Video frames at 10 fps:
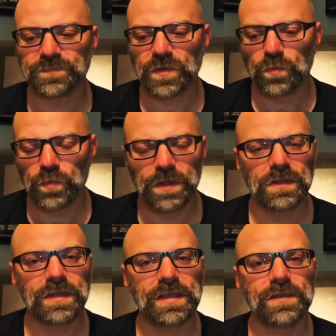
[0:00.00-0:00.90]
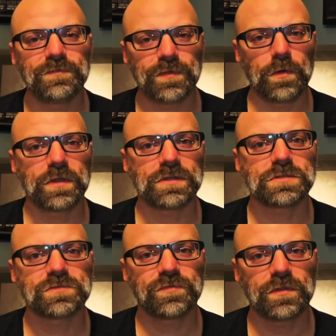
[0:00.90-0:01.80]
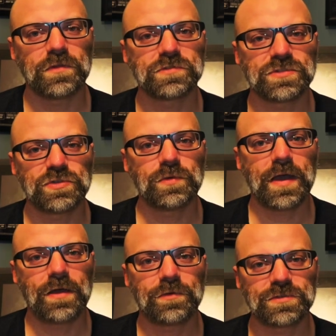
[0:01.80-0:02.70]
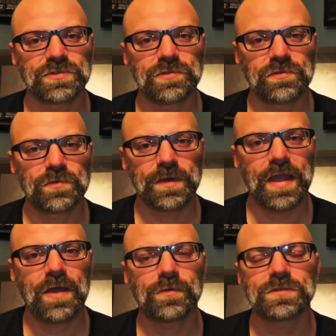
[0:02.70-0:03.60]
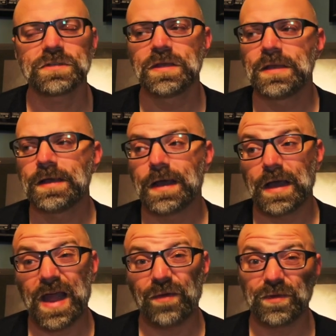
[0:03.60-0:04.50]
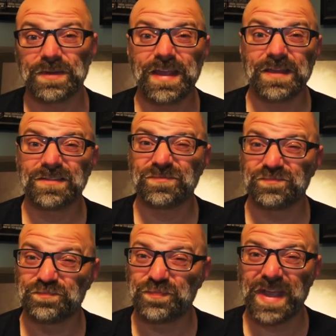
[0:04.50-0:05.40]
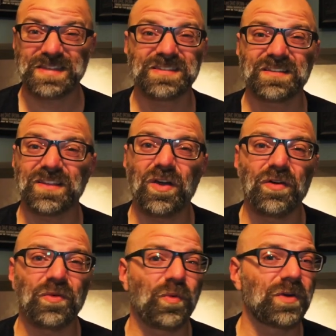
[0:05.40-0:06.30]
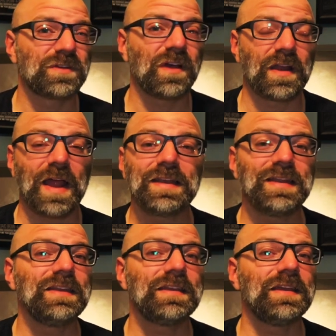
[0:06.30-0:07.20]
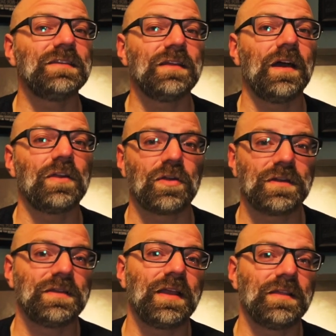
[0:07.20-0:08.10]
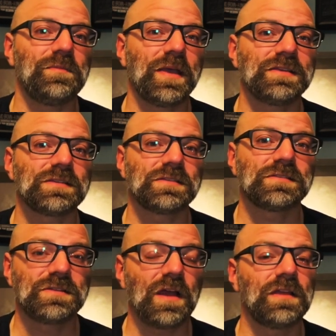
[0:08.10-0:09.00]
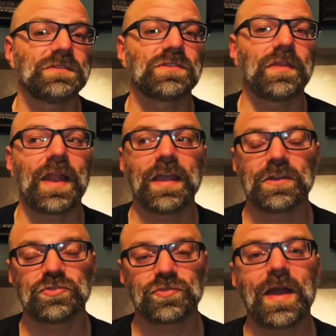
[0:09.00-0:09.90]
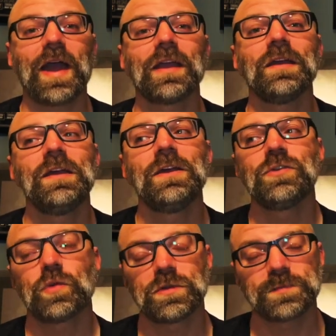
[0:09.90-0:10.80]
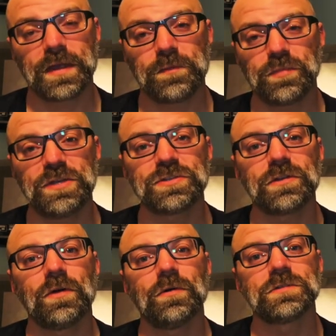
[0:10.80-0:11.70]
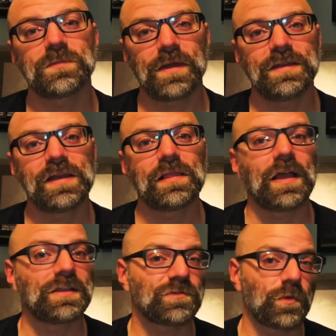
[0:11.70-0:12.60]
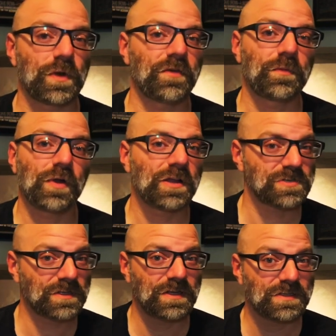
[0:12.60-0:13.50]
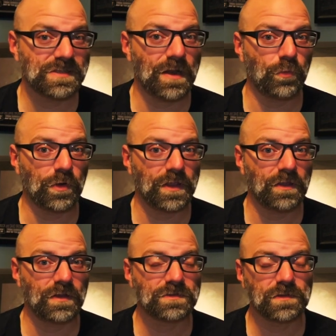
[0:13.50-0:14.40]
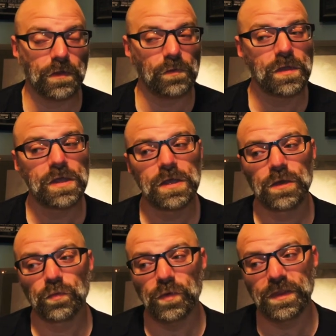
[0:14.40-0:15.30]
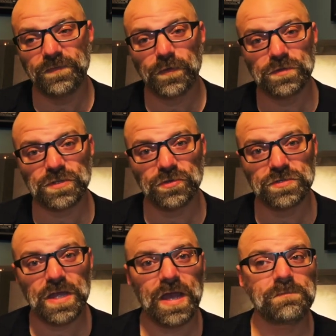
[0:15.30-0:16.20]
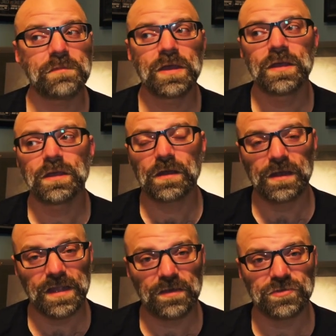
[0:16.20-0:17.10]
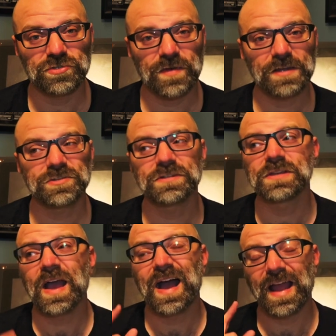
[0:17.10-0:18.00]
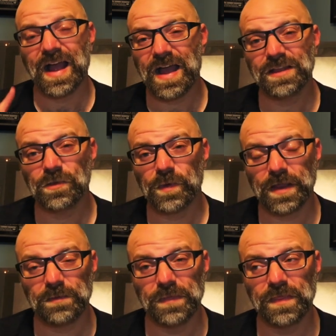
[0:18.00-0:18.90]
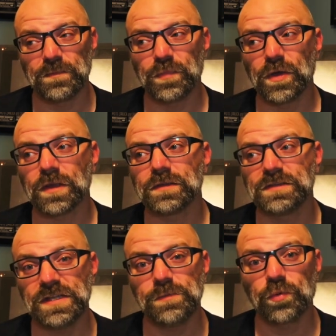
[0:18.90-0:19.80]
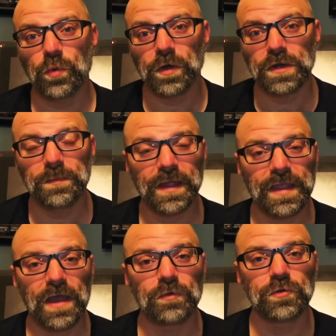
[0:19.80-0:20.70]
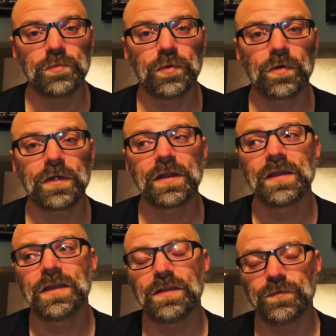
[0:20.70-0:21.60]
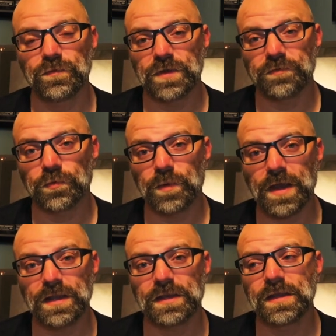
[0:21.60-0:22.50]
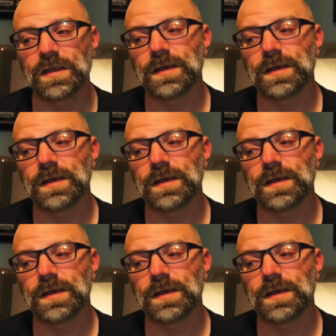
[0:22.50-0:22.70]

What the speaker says: really focused for those 2 hours, 2-3 hours, I would get basically all the work done I need to get done on a daily basis done so that I can track towards my completion goals and my deadlines for whatever project it is that I'm working on. So really focus on your time, cutting out distractions. I highly recommend the book Deep Work by Cal Newport if you've never read it.